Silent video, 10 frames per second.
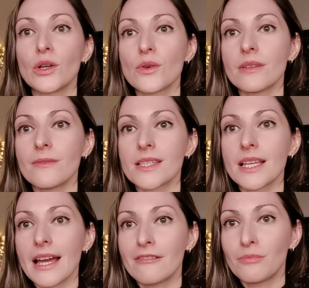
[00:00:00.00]
those of us
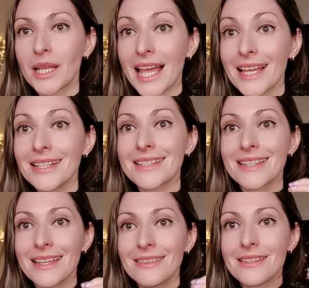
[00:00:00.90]
that have
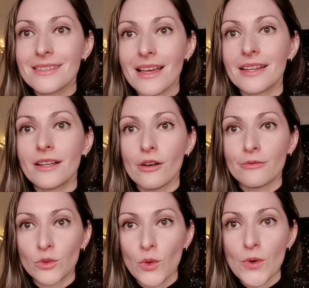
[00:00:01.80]
planets in the sign
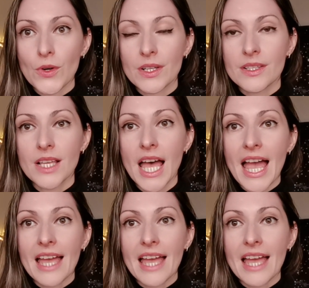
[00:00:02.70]
of Taurus